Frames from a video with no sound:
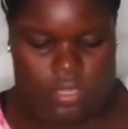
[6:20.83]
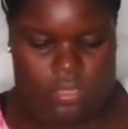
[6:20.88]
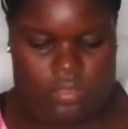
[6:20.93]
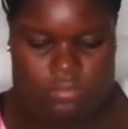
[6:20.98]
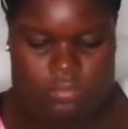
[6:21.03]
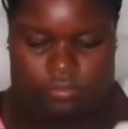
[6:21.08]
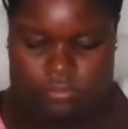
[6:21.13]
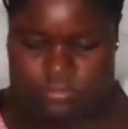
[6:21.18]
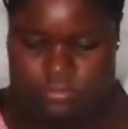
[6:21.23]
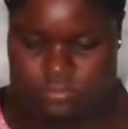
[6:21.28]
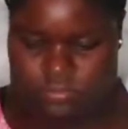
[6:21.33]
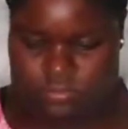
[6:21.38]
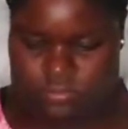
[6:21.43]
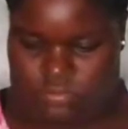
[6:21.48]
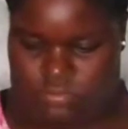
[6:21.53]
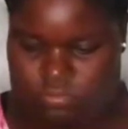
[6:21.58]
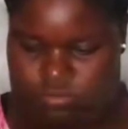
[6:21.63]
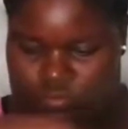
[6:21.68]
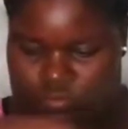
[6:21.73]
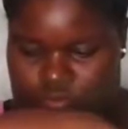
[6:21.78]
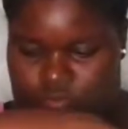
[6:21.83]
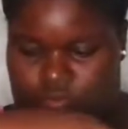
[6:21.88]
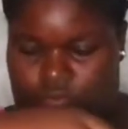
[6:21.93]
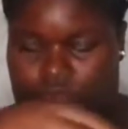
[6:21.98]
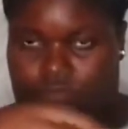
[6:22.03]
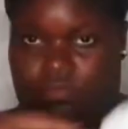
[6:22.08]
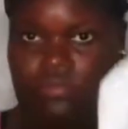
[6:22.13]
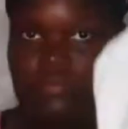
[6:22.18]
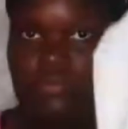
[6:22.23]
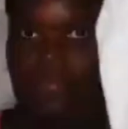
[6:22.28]
I don't
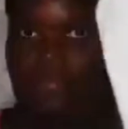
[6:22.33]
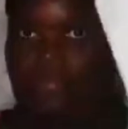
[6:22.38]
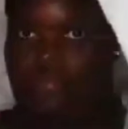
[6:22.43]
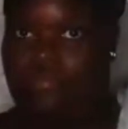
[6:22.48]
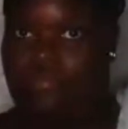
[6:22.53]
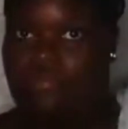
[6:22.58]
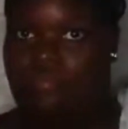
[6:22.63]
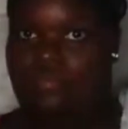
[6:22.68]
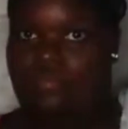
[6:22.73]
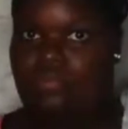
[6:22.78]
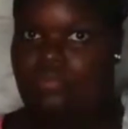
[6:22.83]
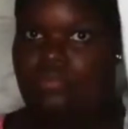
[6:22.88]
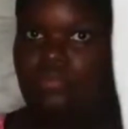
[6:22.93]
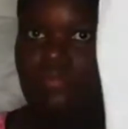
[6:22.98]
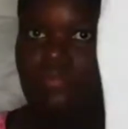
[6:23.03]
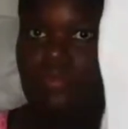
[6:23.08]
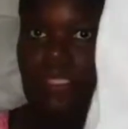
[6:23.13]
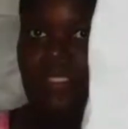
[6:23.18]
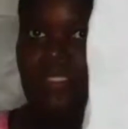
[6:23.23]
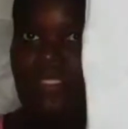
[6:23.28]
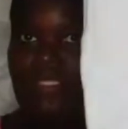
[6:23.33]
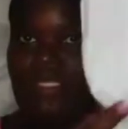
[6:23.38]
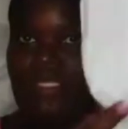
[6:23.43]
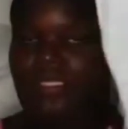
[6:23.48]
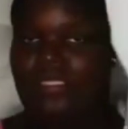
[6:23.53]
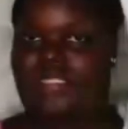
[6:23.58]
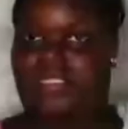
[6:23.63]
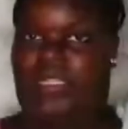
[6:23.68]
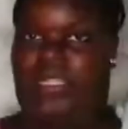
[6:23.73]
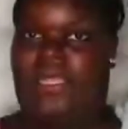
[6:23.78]
like the color that you did. Like
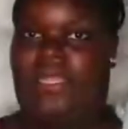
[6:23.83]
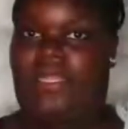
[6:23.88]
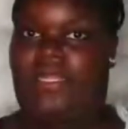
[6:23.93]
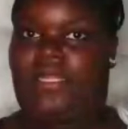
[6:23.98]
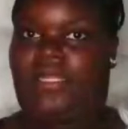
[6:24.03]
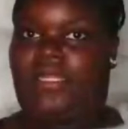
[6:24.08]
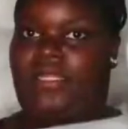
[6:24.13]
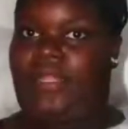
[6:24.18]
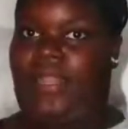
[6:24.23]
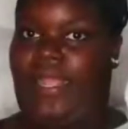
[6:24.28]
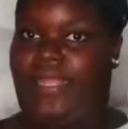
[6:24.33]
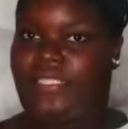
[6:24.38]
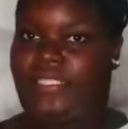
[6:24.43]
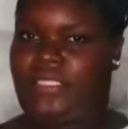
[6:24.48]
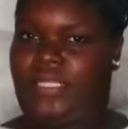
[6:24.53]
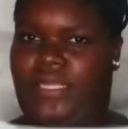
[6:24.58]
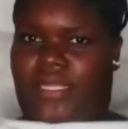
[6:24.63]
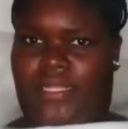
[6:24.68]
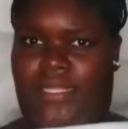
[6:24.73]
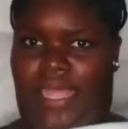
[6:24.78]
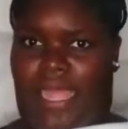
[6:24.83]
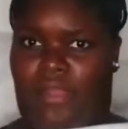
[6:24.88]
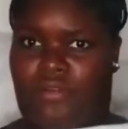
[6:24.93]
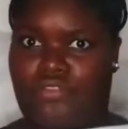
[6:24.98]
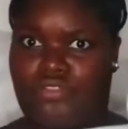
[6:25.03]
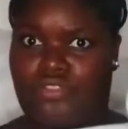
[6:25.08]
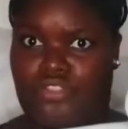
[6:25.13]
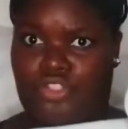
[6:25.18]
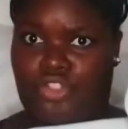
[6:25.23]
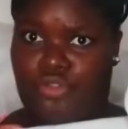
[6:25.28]
this, so like a nice like
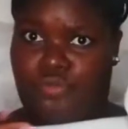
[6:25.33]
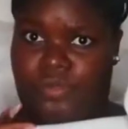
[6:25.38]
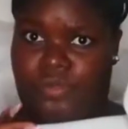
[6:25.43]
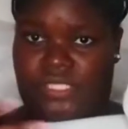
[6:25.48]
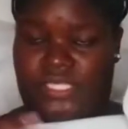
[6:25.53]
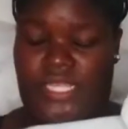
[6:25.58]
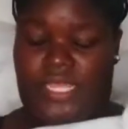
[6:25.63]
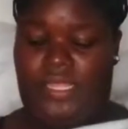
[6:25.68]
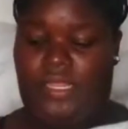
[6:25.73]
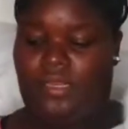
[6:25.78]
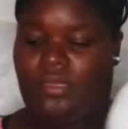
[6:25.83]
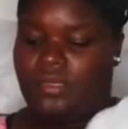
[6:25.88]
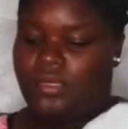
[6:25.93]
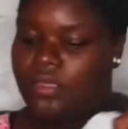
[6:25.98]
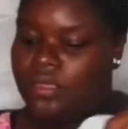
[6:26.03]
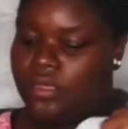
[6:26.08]
lounge to be set.